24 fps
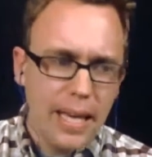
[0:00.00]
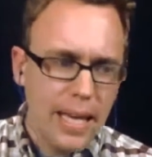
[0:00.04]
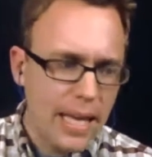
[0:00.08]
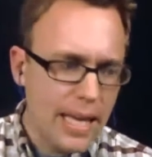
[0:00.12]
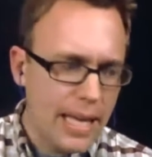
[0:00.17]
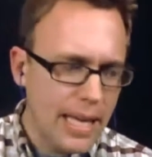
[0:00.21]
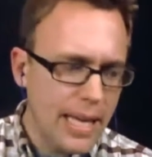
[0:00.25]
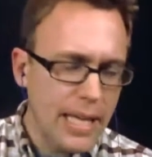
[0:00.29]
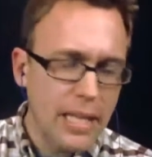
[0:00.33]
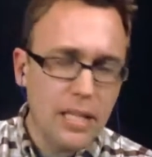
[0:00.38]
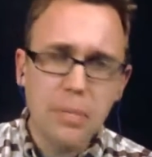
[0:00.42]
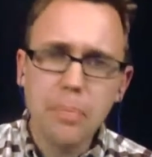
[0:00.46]

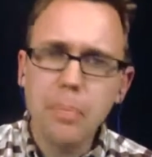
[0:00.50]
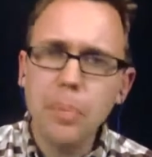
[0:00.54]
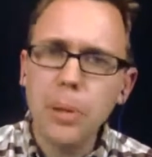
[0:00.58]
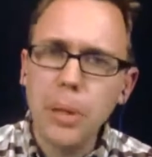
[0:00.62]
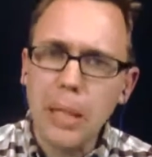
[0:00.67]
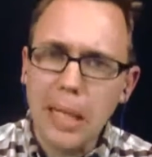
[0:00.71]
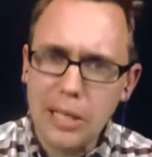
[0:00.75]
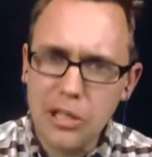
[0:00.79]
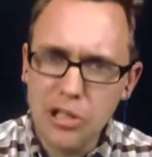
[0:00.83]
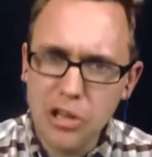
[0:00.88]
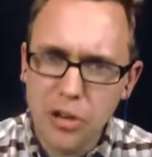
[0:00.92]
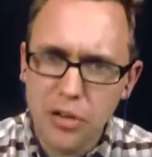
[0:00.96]
He gets
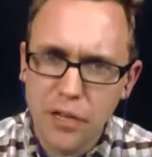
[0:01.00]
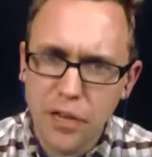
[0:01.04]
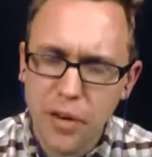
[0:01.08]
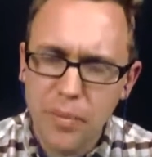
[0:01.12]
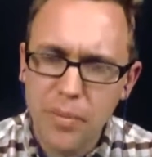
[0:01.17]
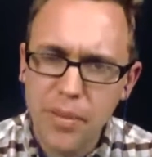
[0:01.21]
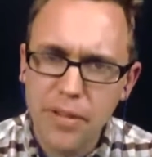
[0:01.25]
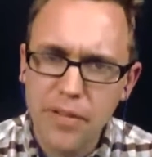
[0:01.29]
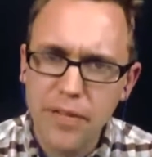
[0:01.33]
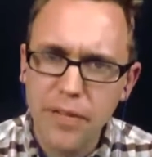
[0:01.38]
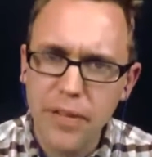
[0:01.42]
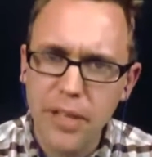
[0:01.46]
pleasure
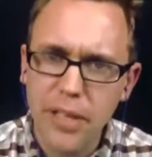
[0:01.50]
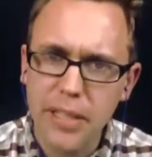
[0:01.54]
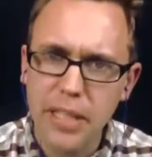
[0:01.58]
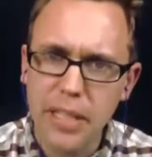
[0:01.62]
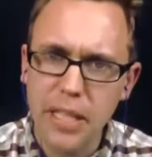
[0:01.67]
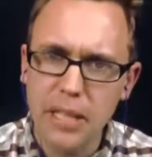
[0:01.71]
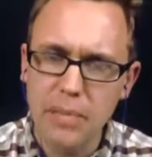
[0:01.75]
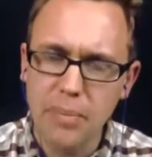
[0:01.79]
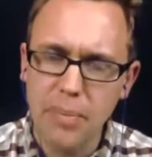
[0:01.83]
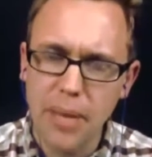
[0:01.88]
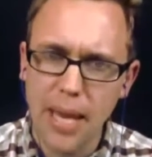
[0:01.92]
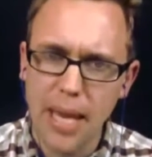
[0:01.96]
from
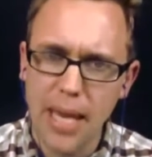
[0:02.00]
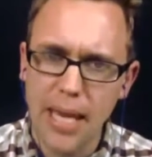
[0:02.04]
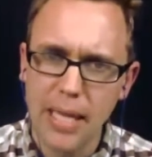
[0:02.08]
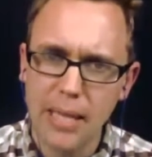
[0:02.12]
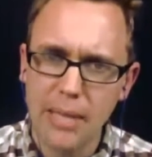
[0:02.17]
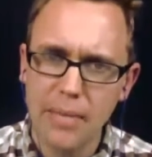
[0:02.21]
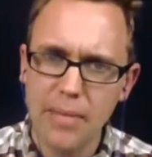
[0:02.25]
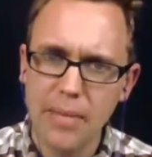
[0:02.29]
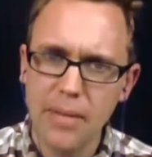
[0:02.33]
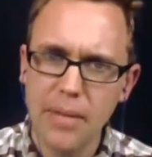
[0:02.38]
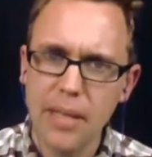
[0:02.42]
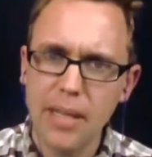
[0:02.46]
inflicting
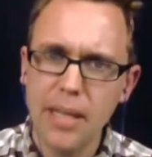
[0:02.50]
pain.